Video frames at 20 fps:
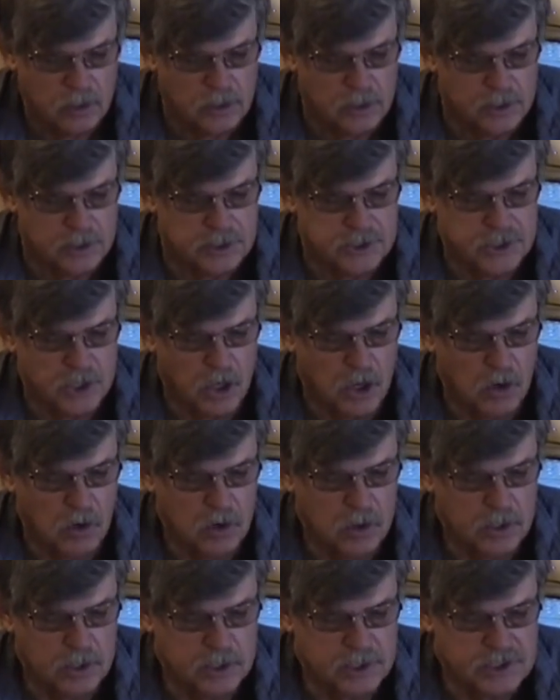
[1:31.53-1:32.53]

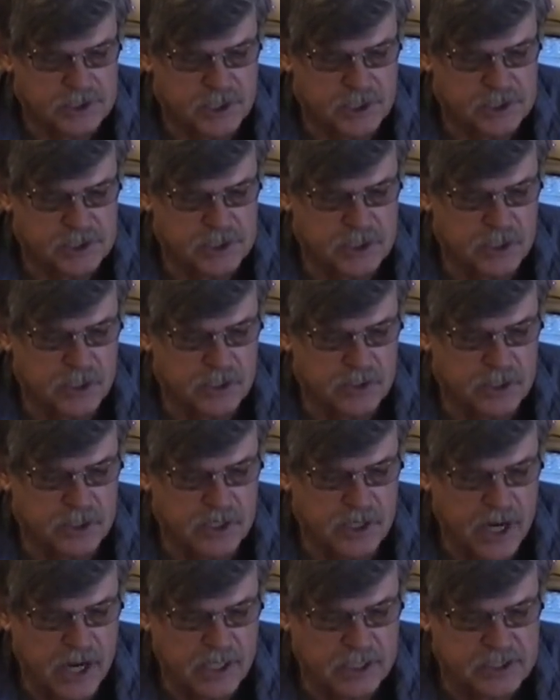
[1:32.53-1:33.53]
So it says the
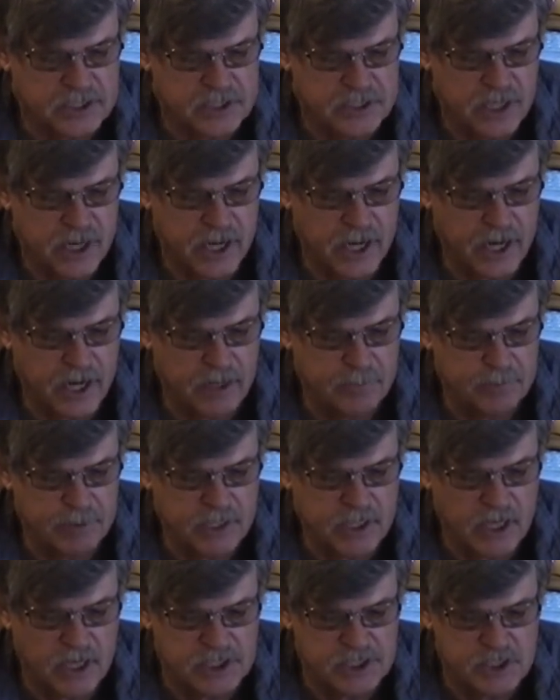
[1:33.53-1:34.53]
next day,
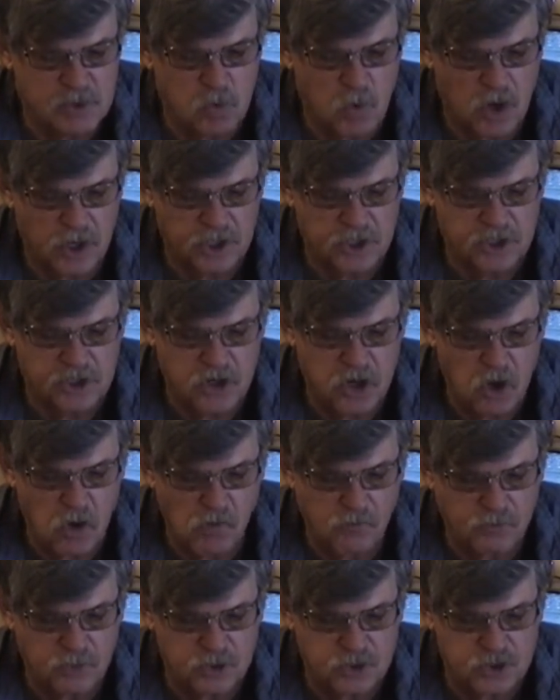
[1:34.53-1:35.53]
because he wanted to know
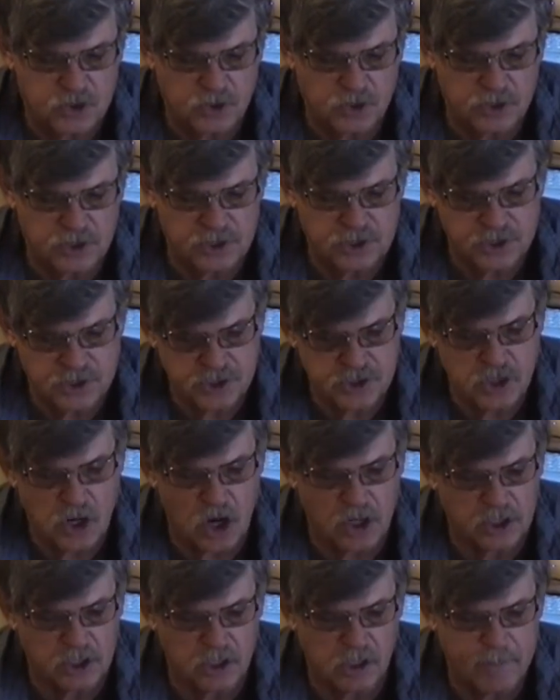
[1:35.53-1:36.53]
for certain, this is
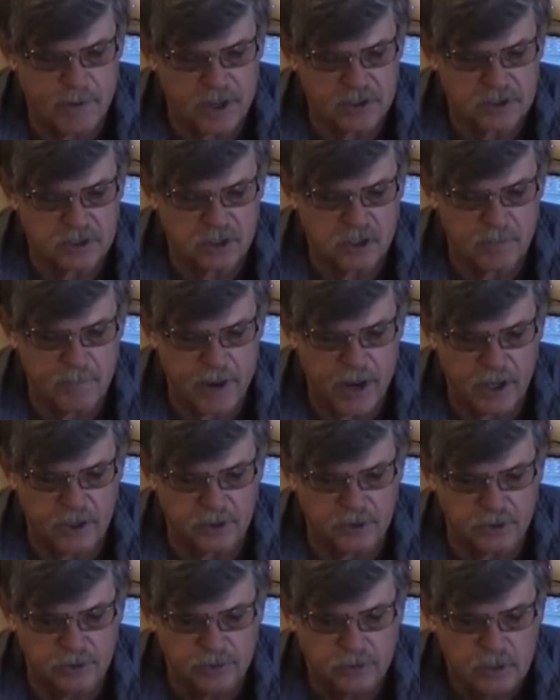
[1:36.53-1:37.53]
talking about the
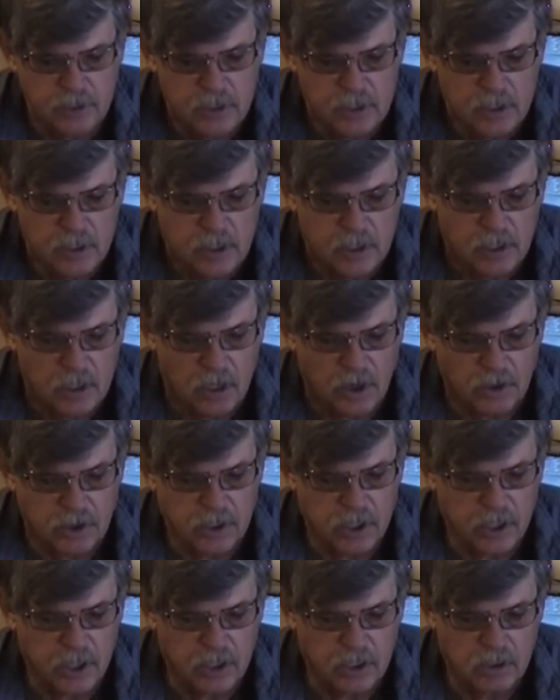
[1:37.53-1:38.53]
commander,
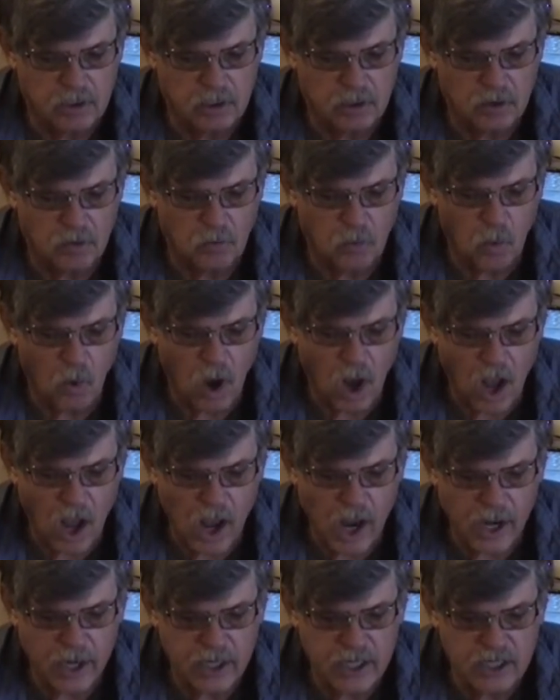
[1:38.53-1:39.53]
okay,
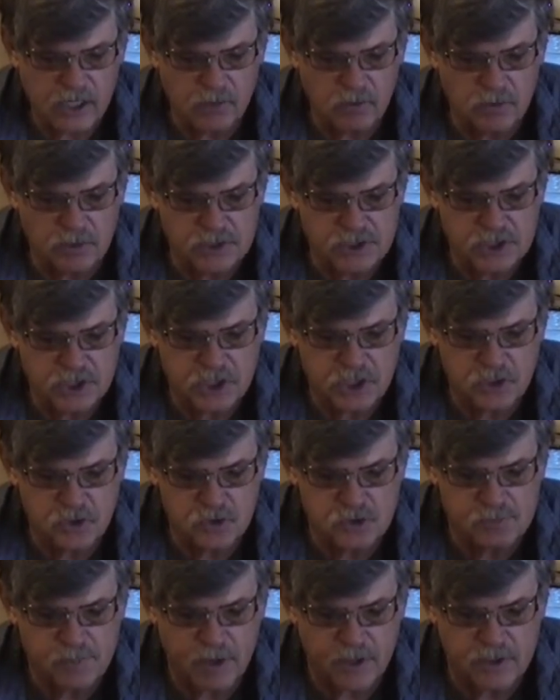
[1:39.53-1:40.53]
why he was
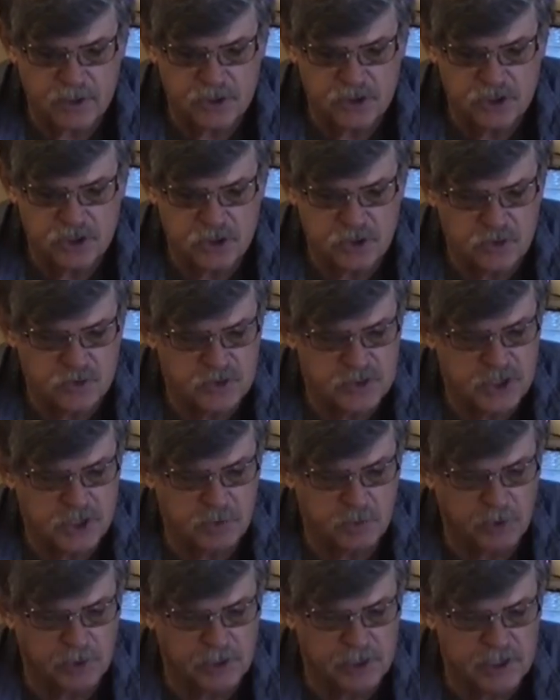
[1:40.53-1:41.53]
accused by the Jews, he
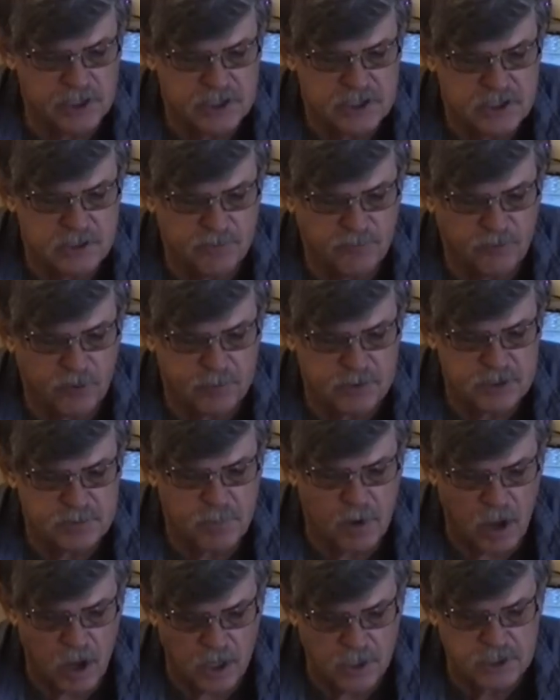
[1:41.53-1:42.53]
released him from his
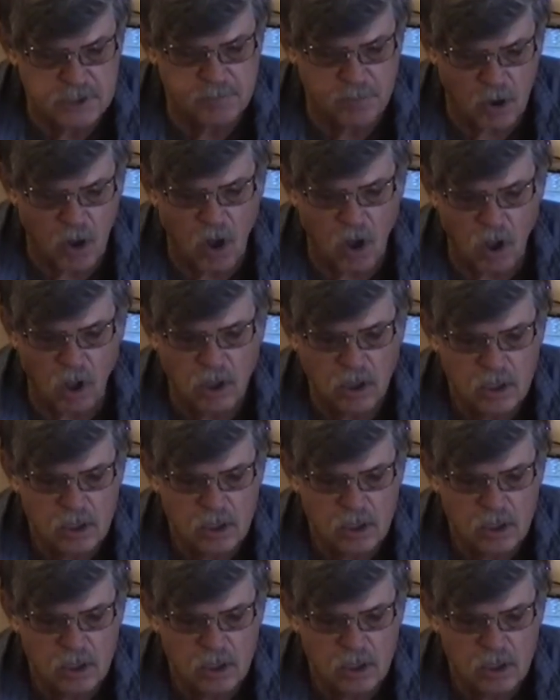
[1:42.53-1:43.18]
bonds, Paul,